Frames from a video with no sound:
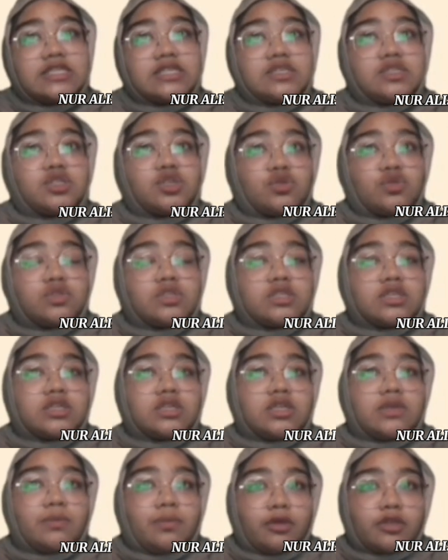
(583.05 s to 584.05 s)
This shows
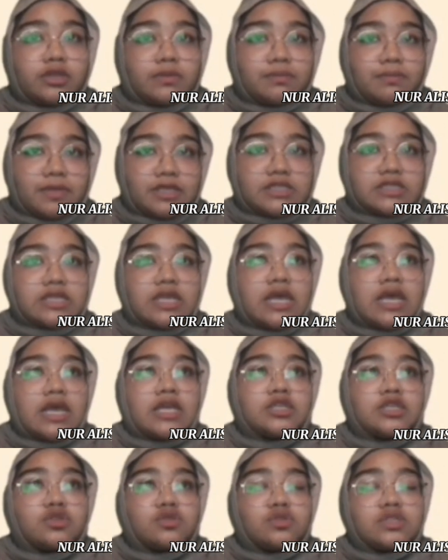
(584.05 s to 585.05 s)
the important peaks,
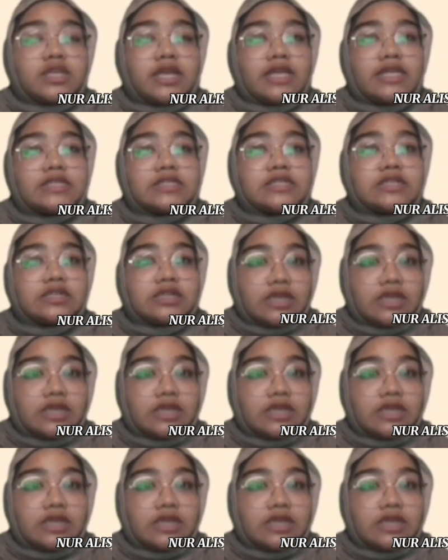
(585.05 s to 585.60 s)
shows that it's